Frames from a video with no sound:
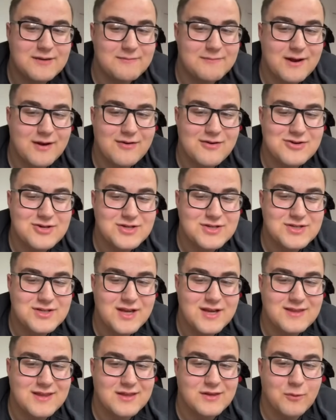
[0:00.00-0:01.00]
marriages
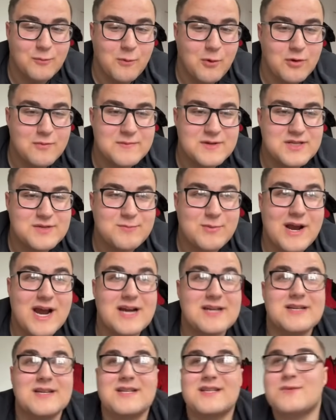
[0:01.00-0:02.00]
thing that the Mormons
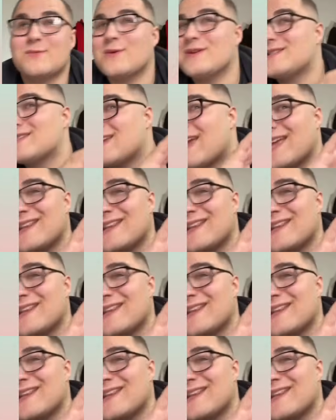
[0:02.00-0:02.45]
practice was